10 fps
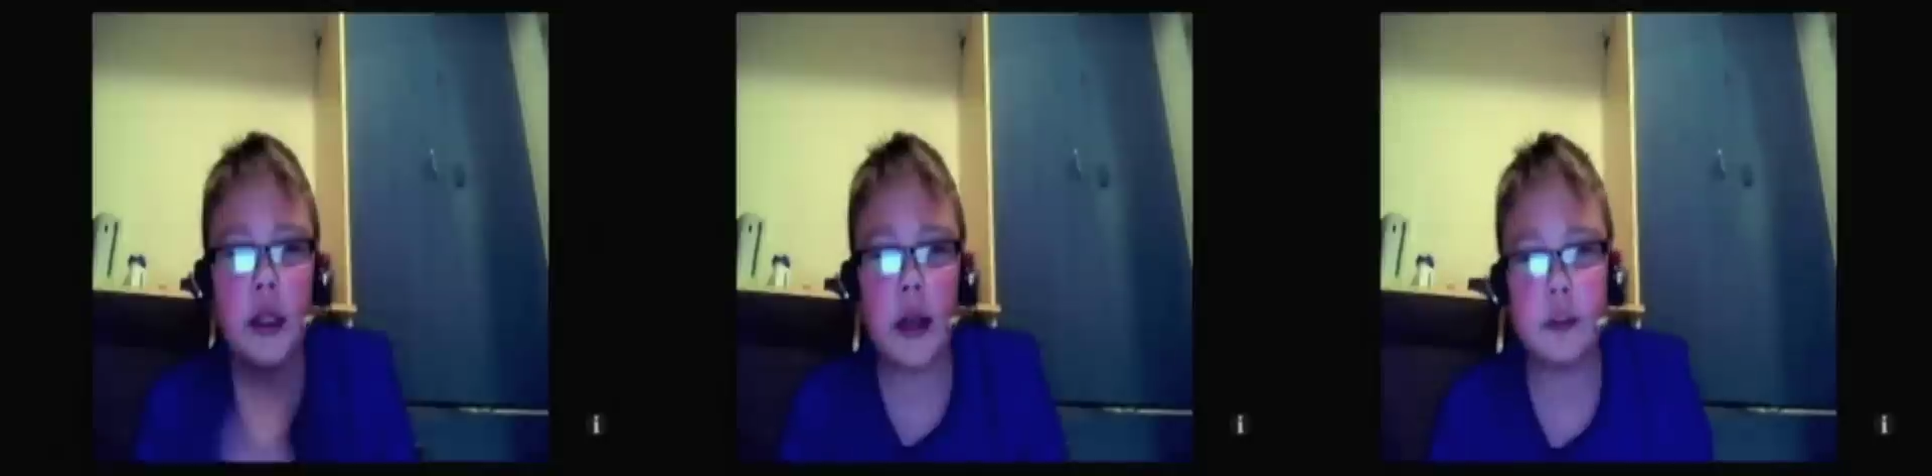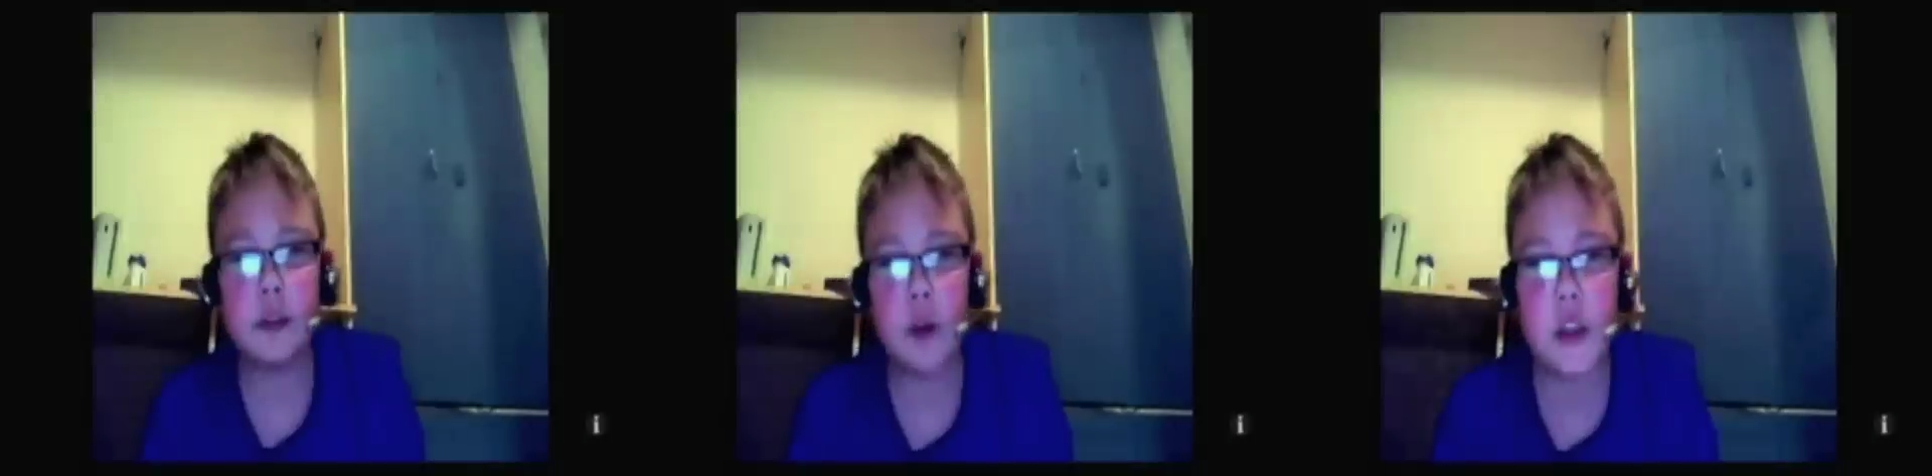
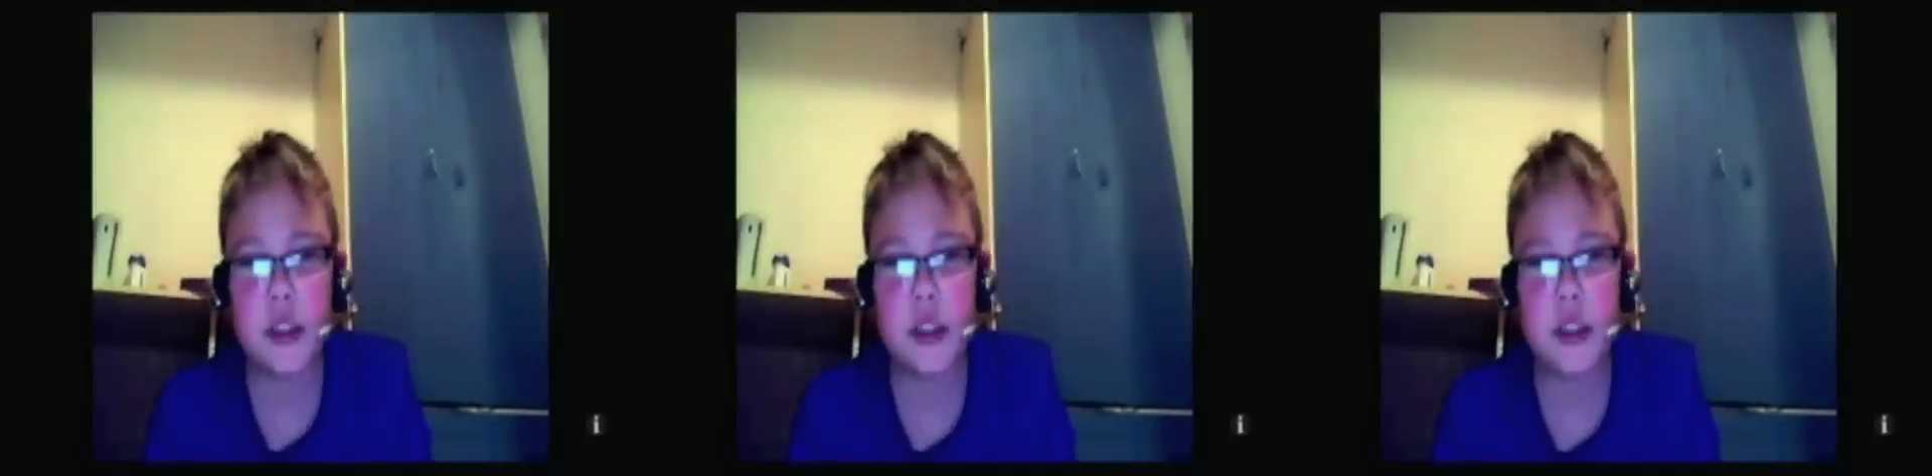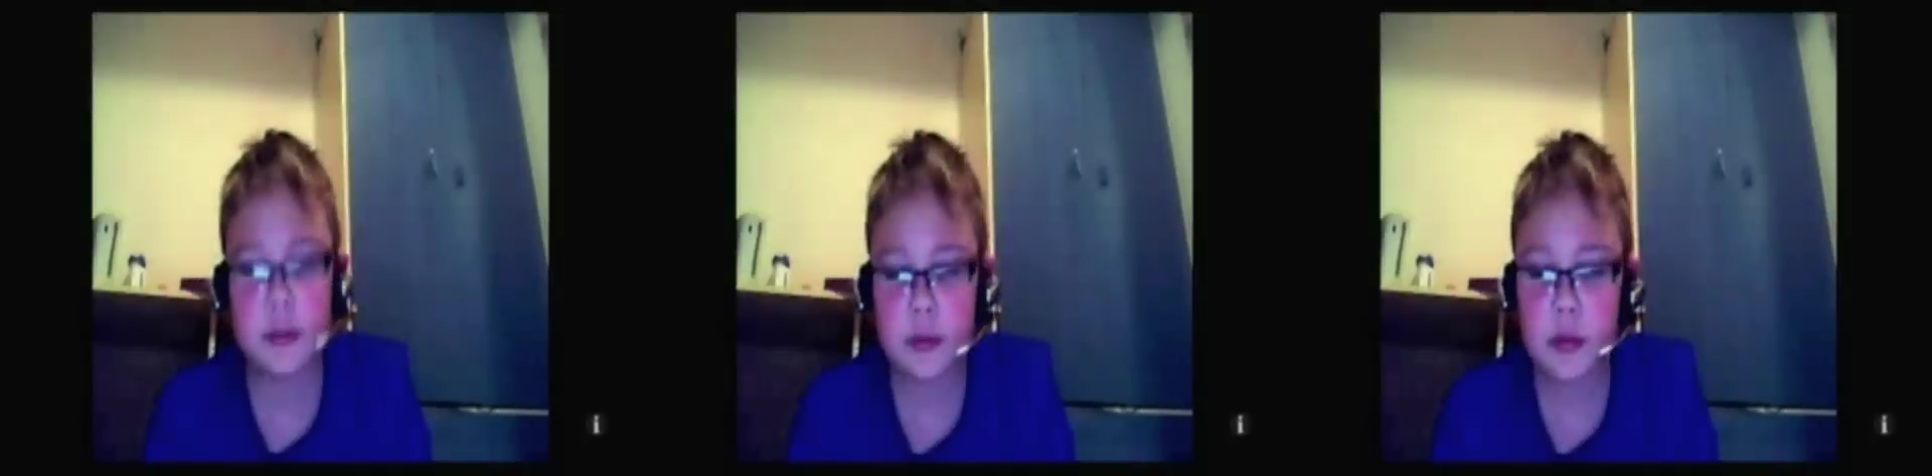was the first
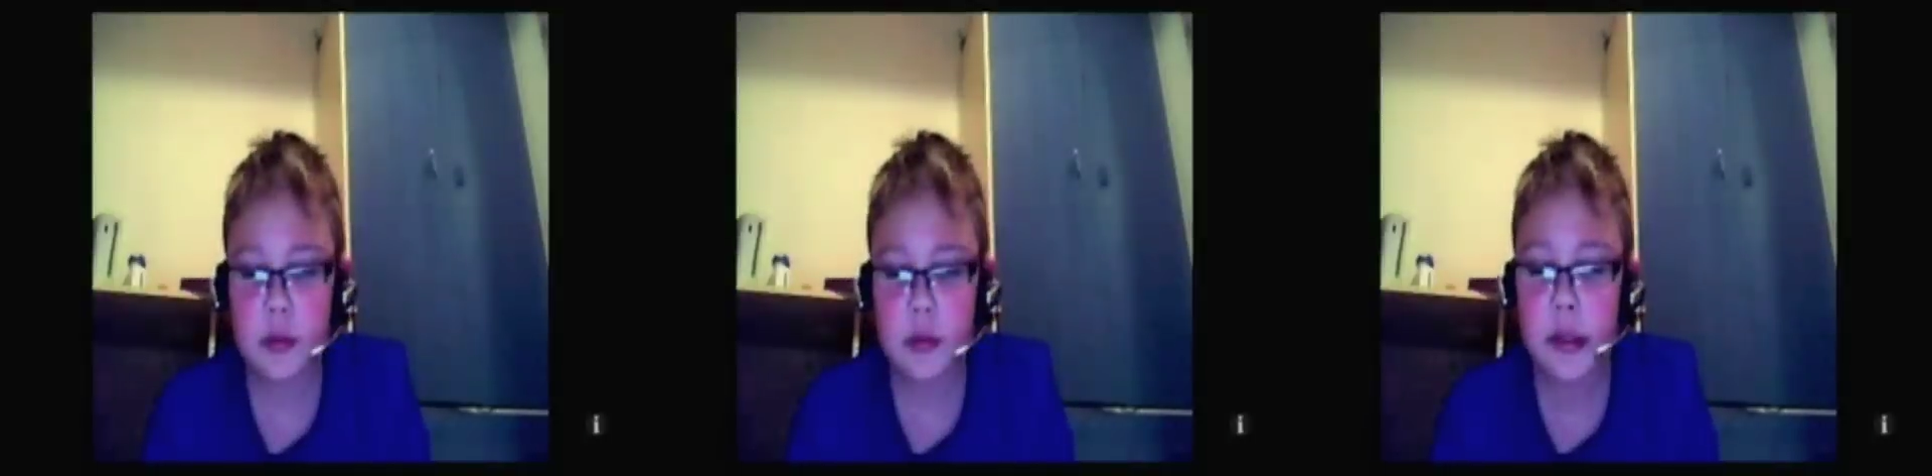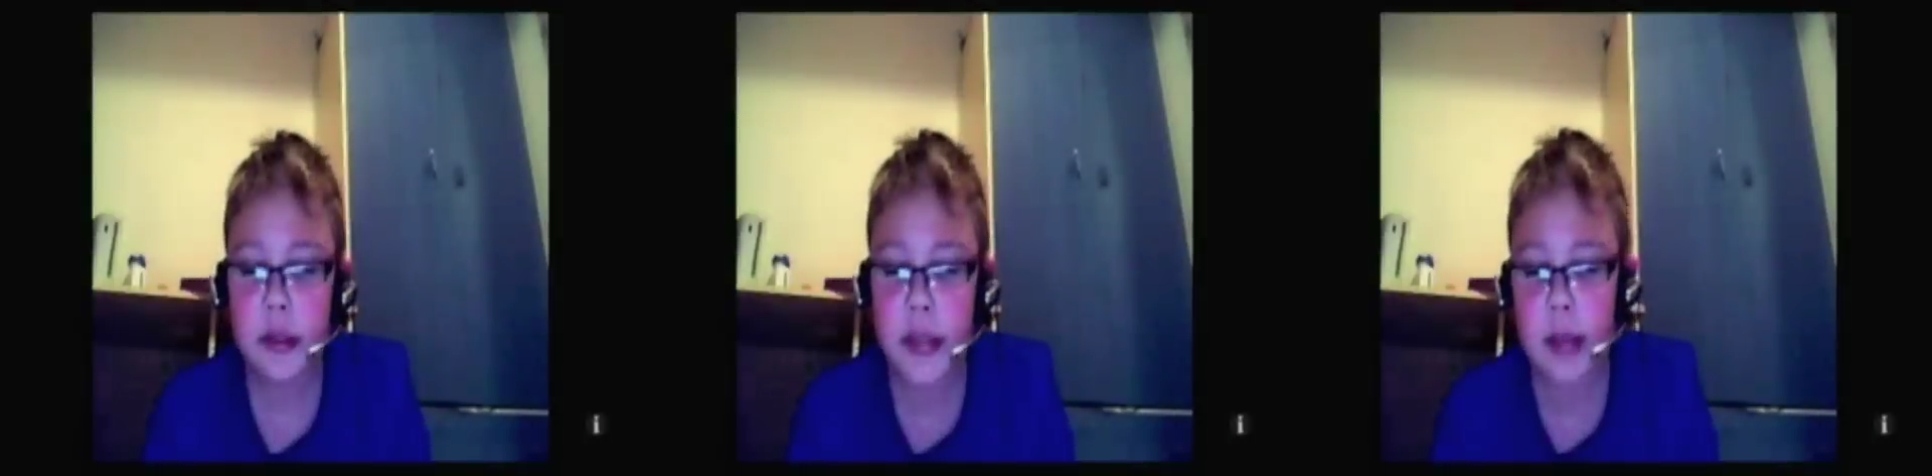
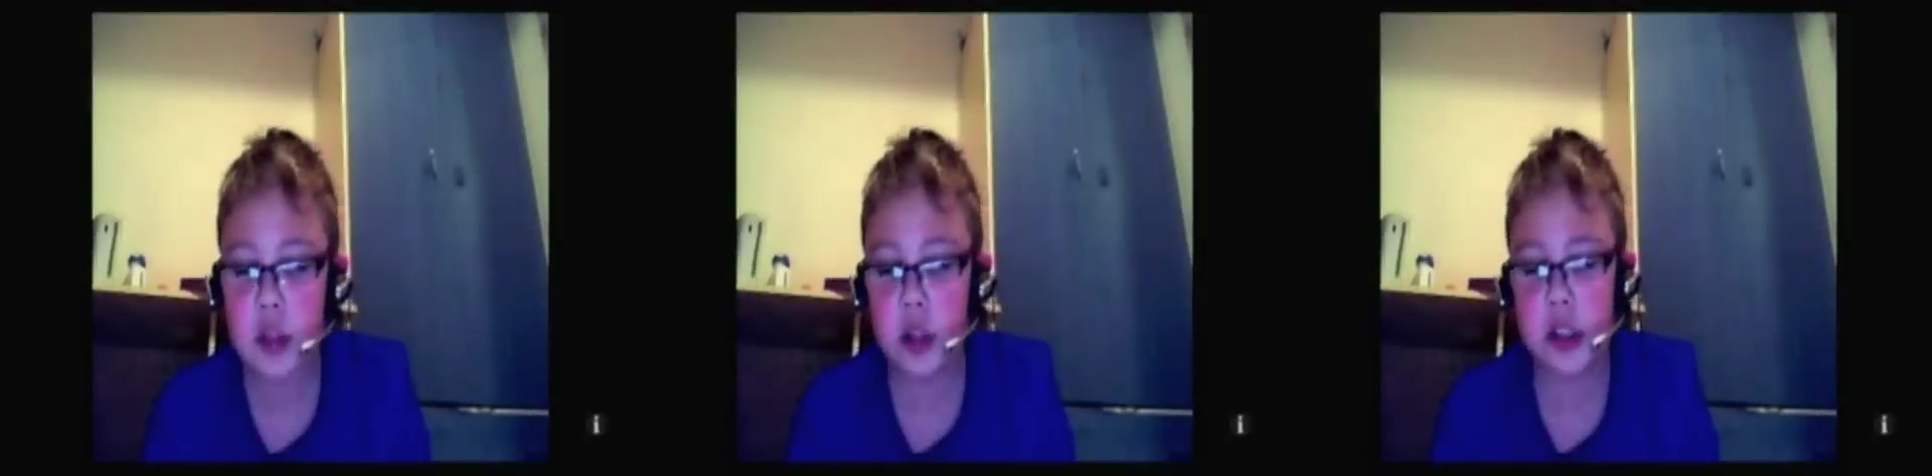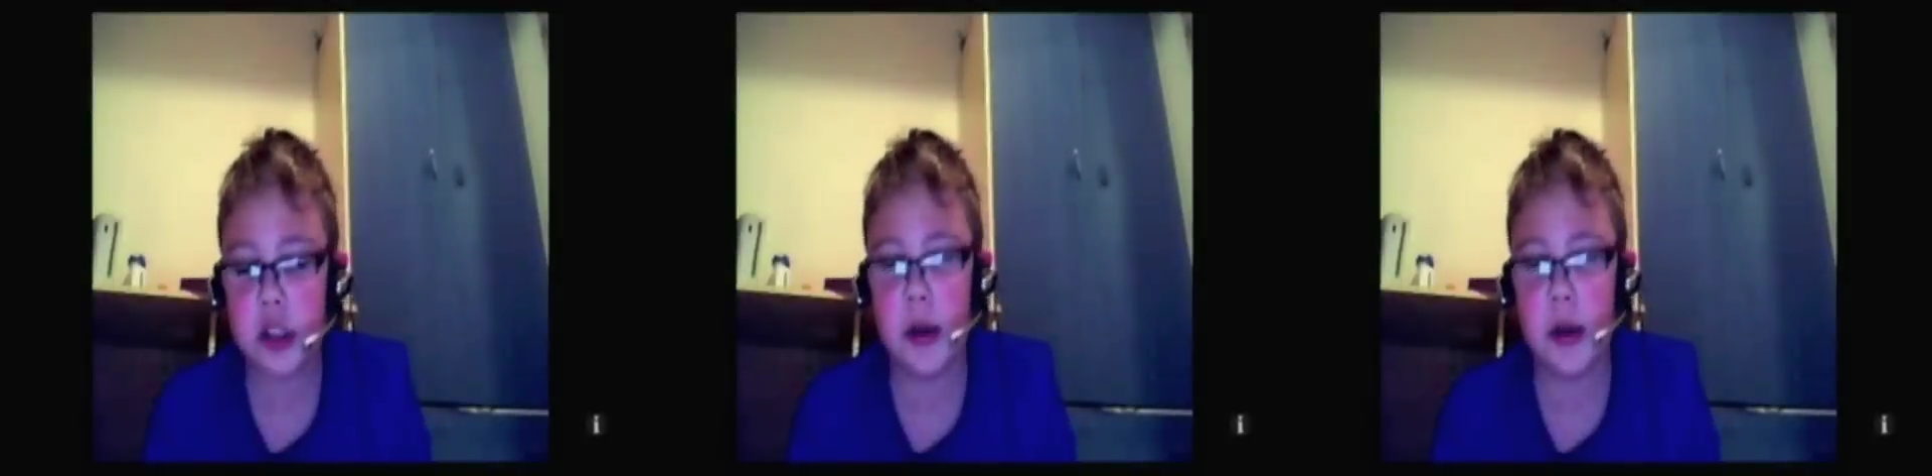games
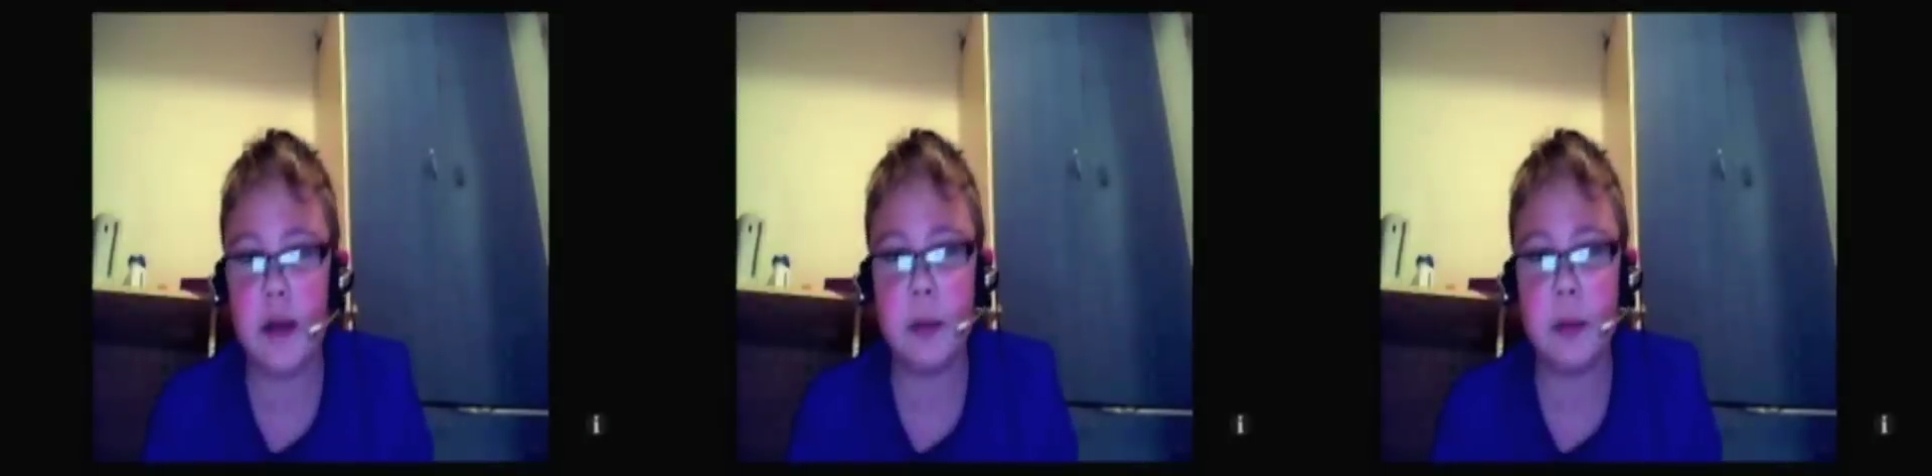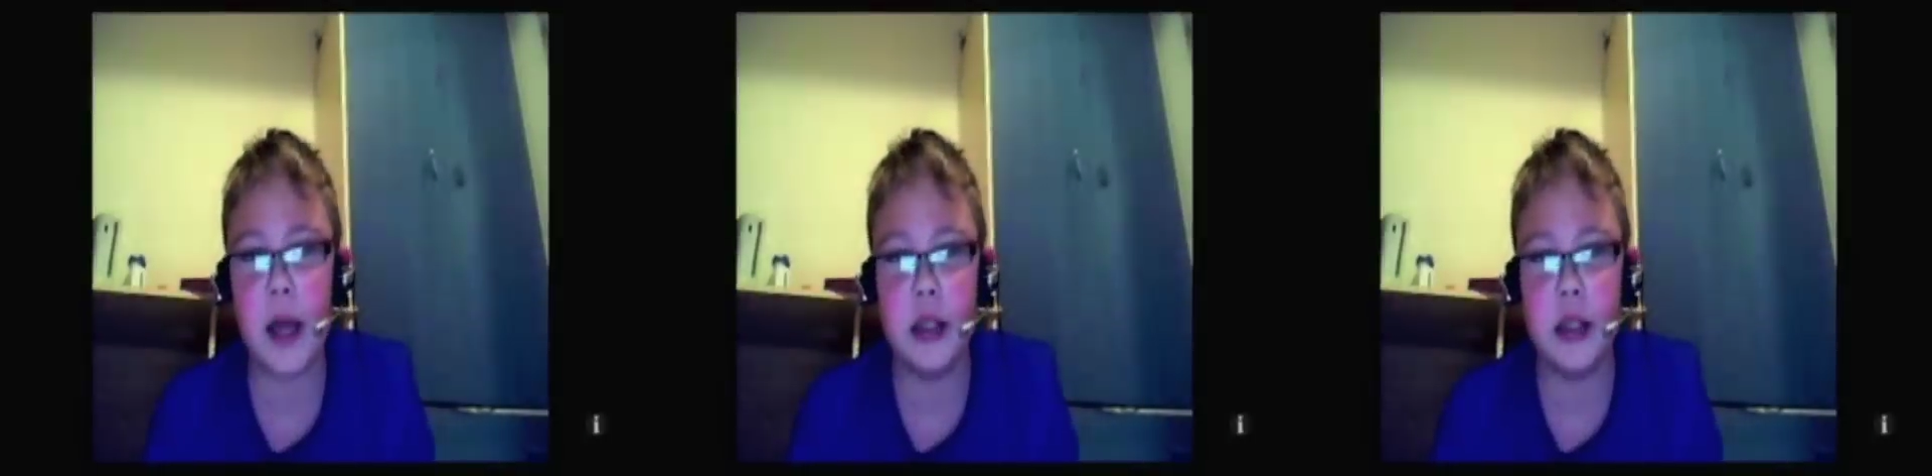console I ever
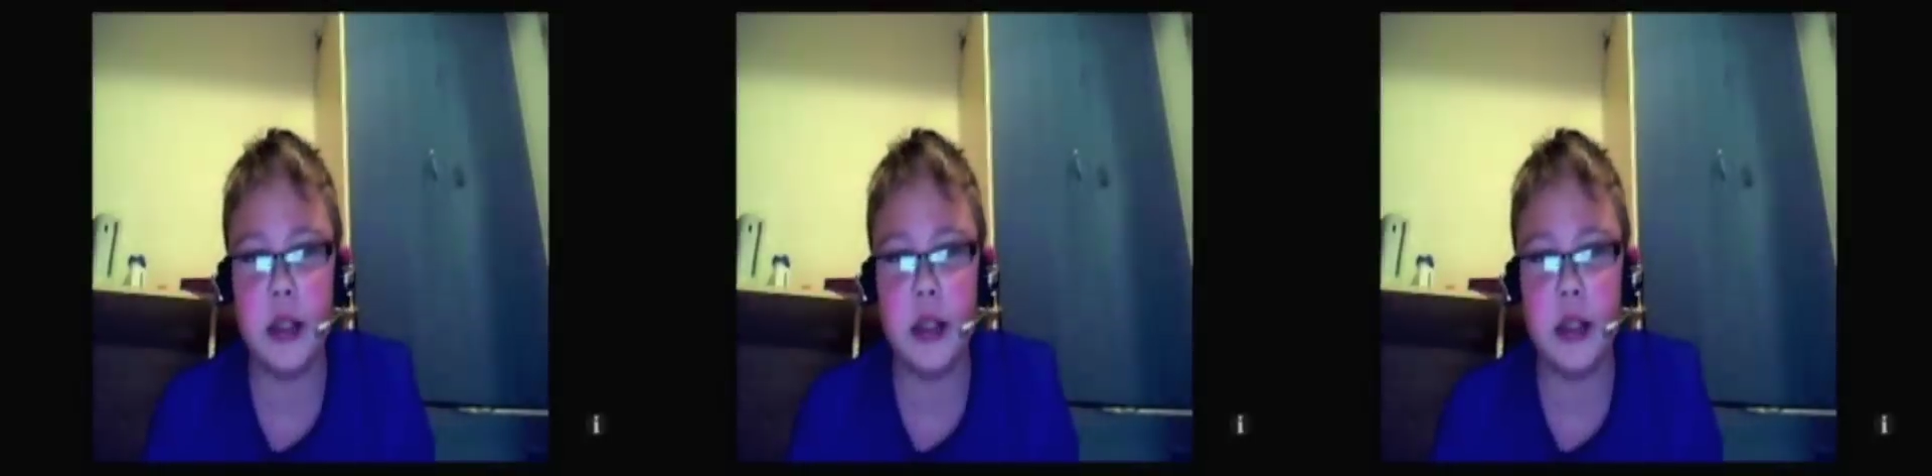played,